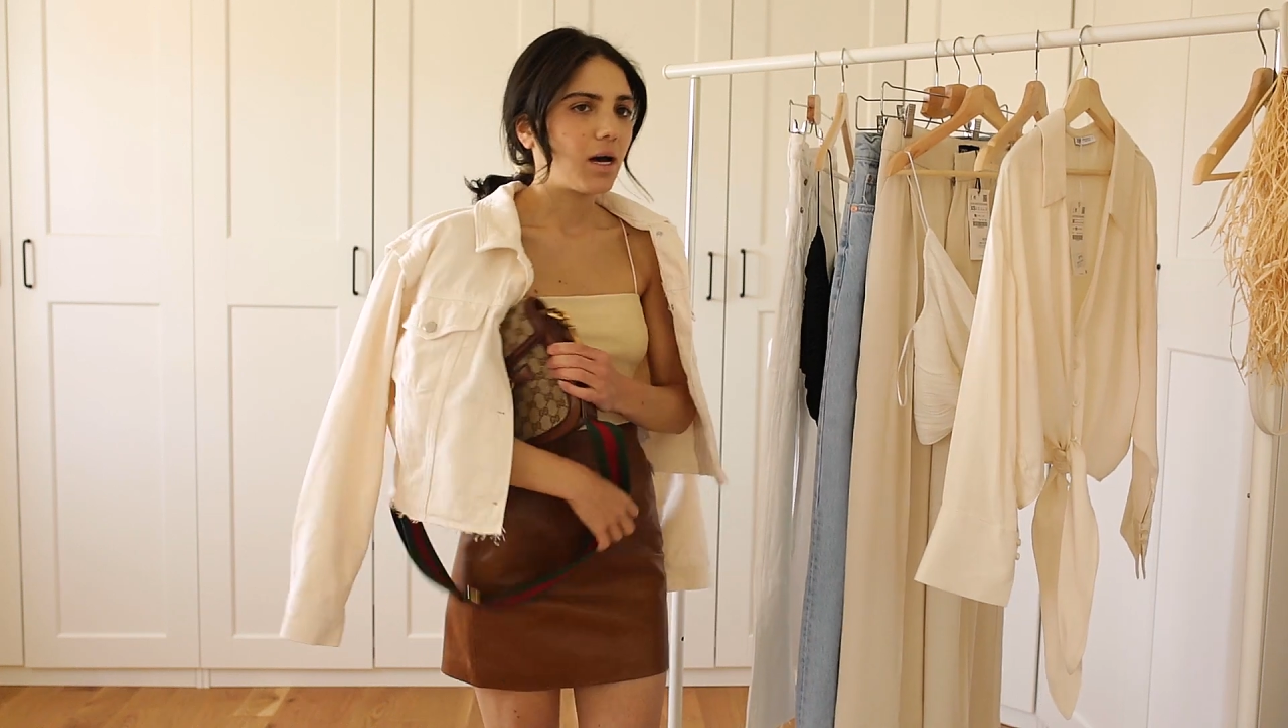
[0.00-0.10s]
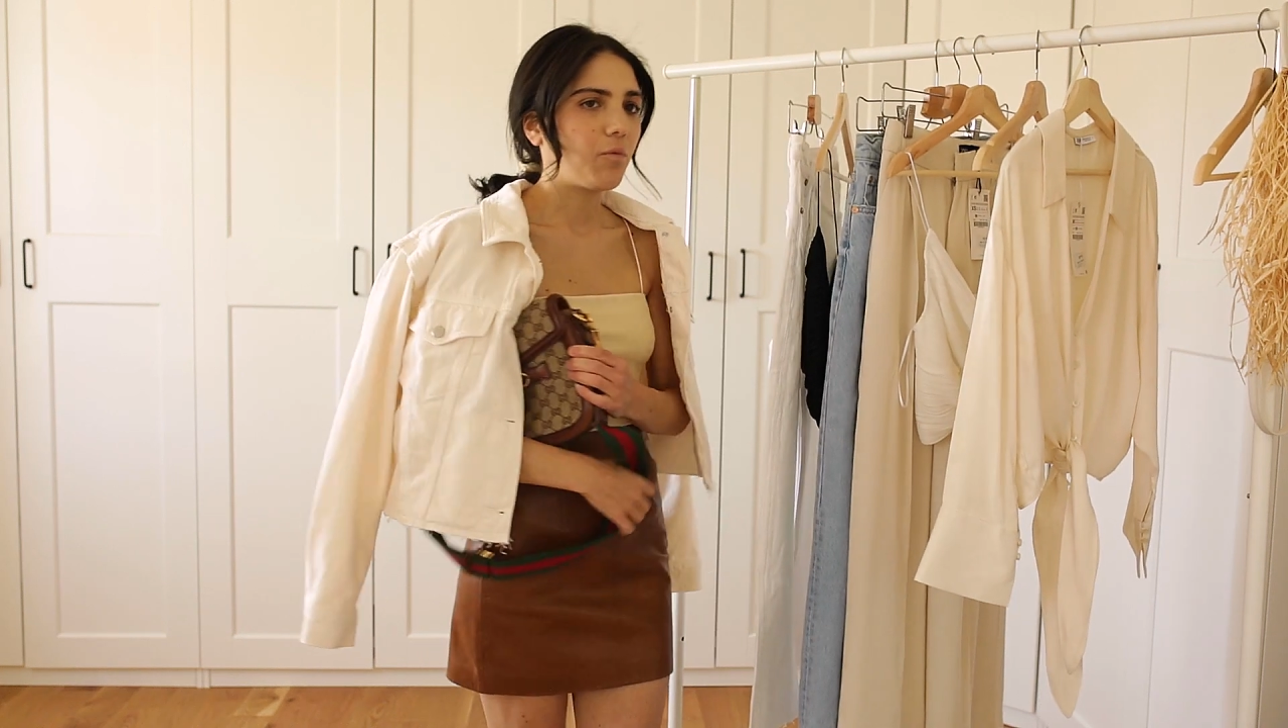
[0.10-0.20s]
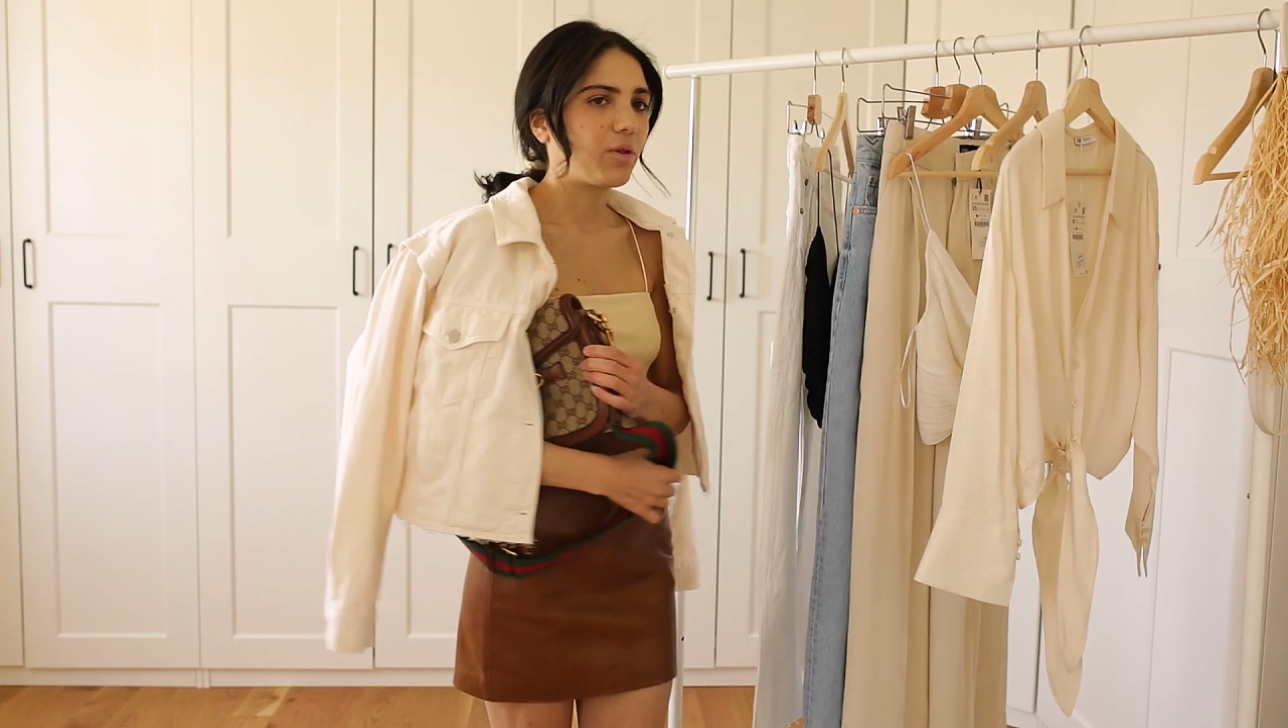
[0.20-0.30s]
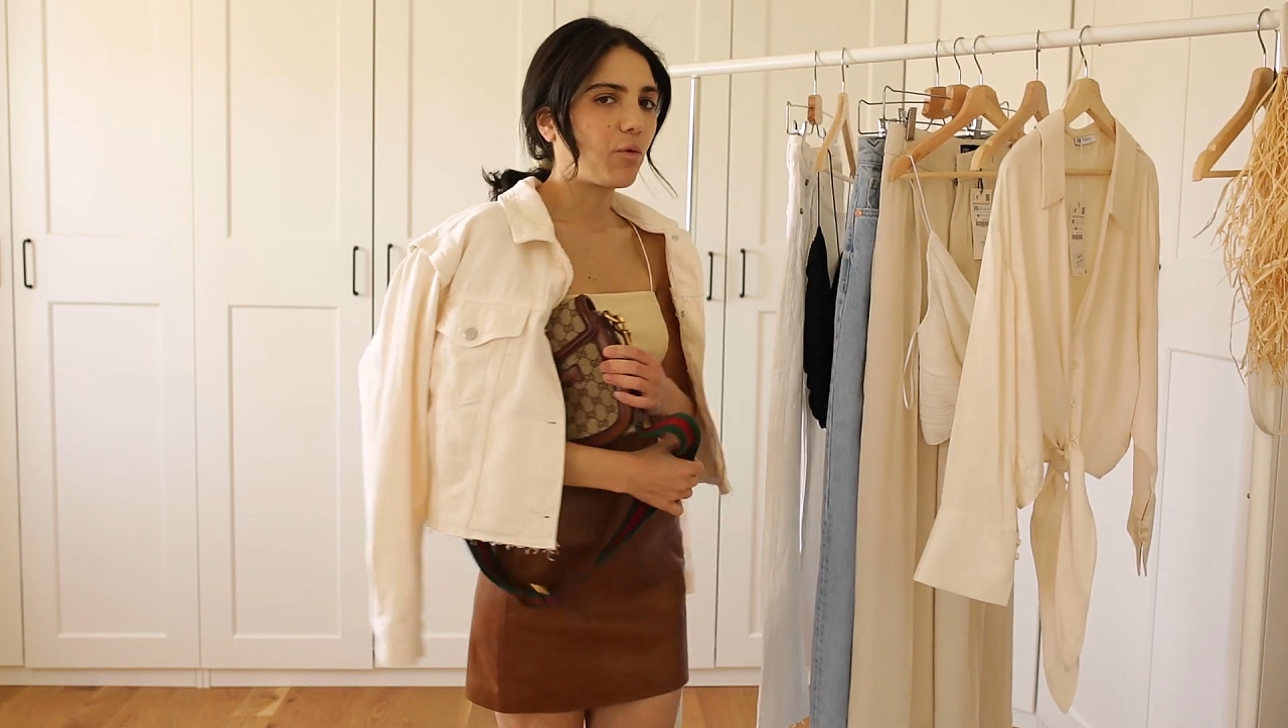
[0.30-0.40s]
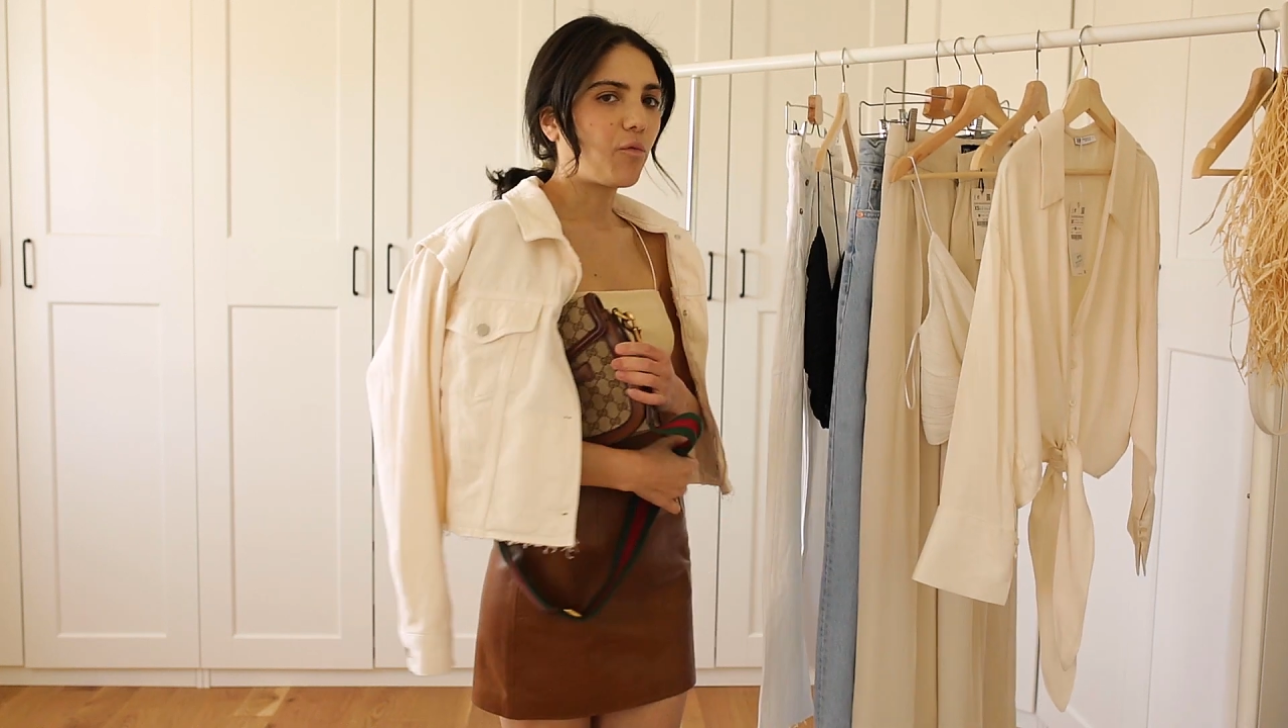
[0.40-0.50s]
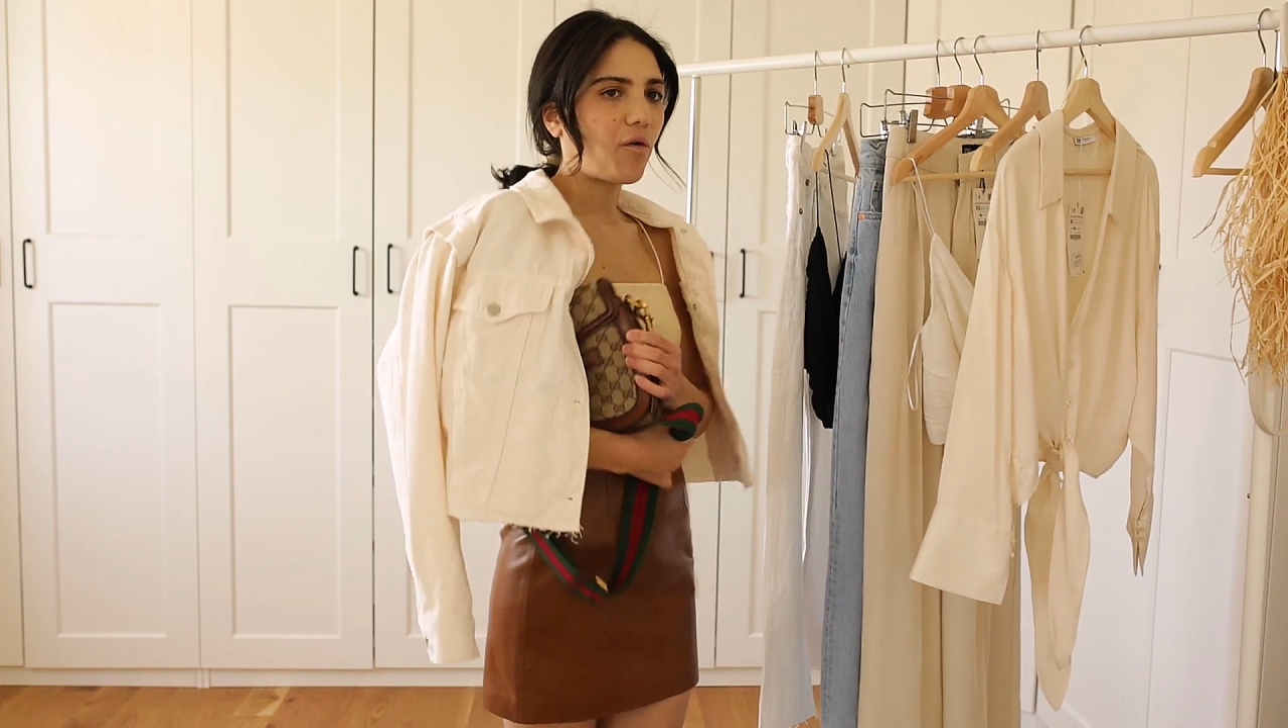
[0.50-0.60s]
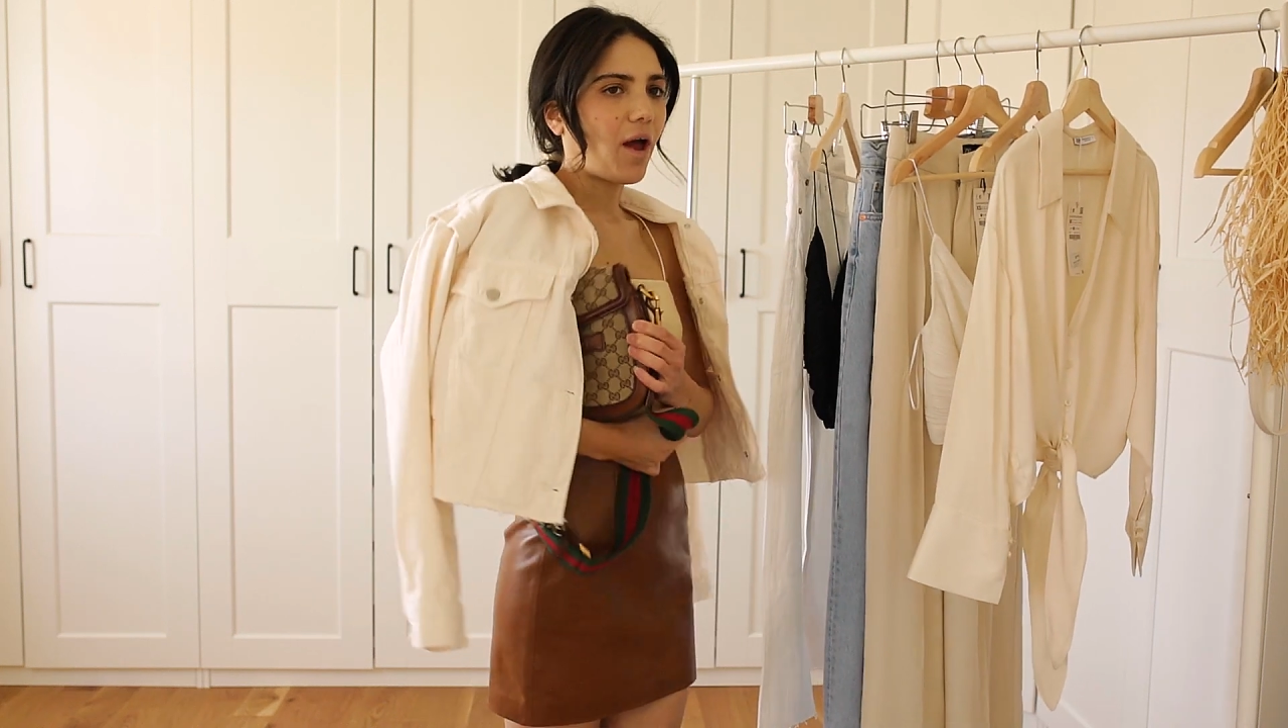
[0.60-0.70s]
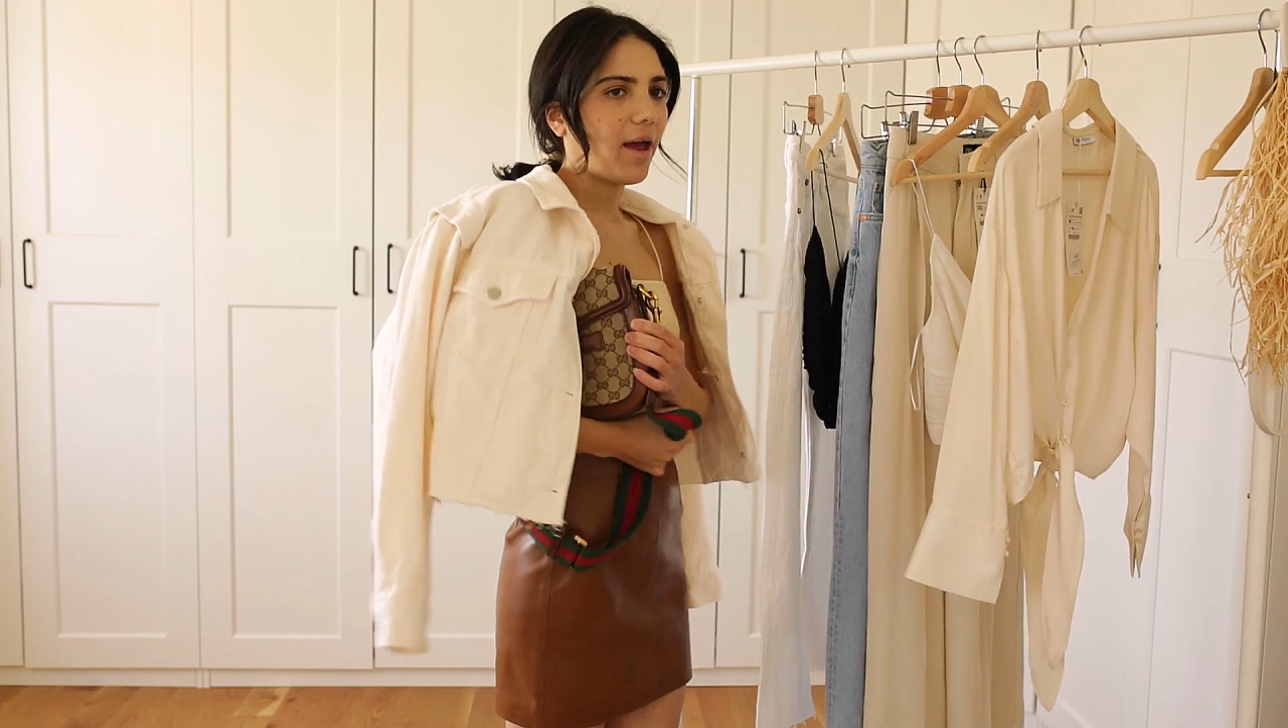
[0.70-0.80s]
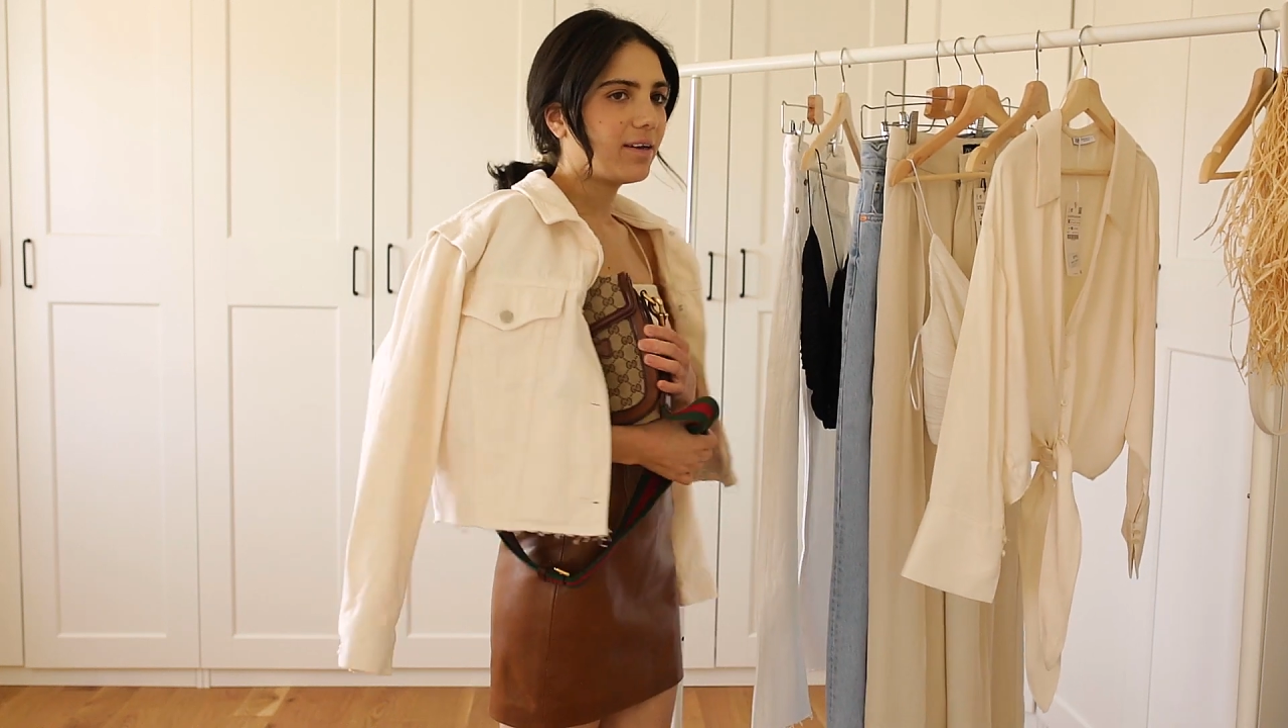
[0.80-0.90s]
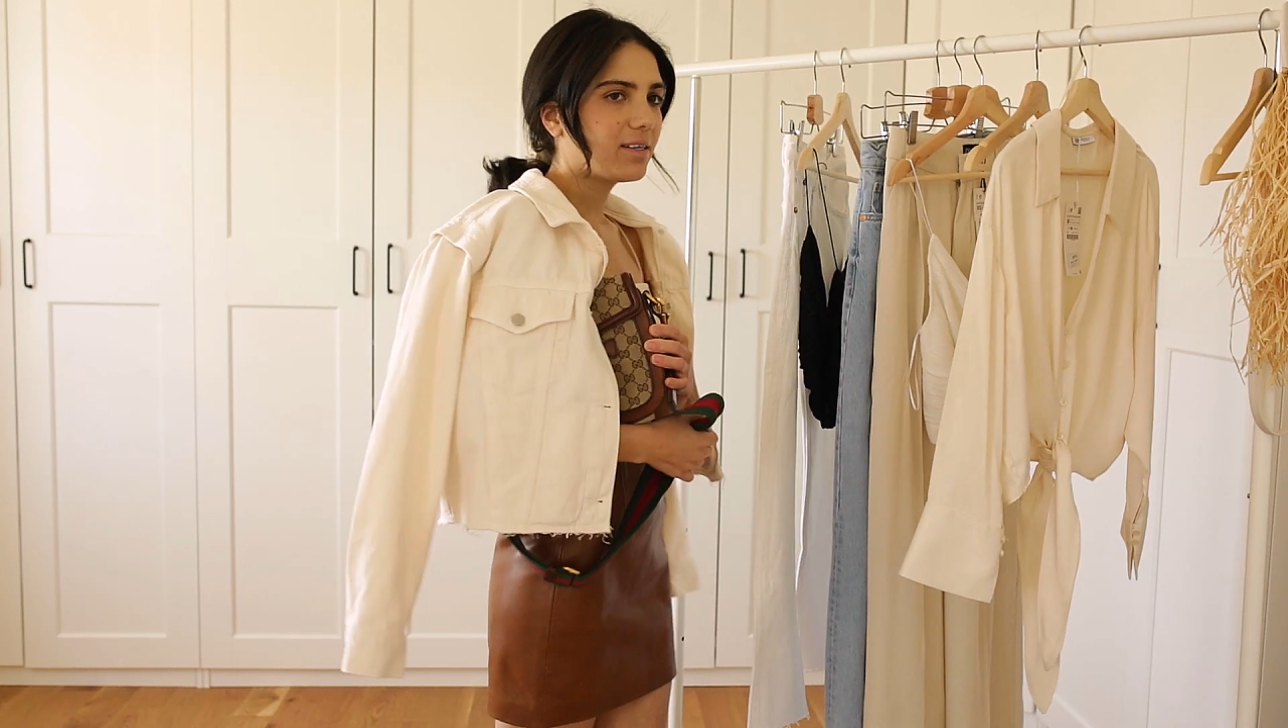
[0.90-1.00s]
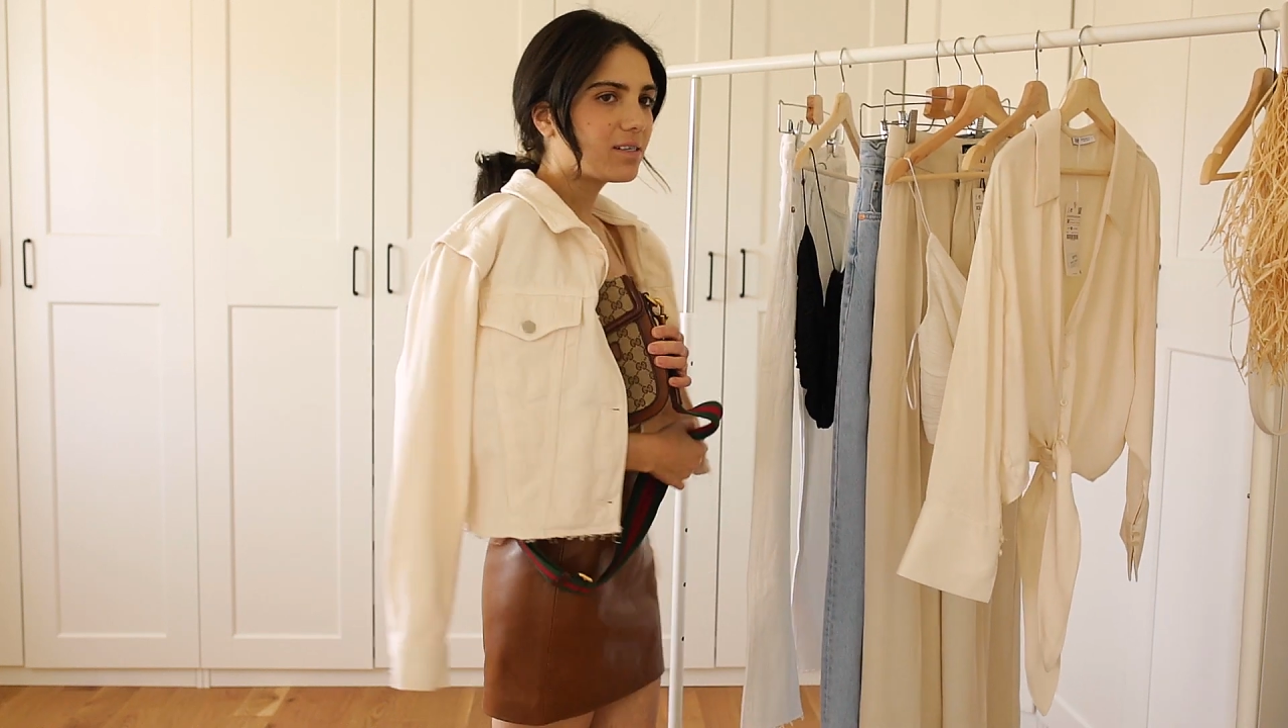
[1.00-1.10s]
out with your friends.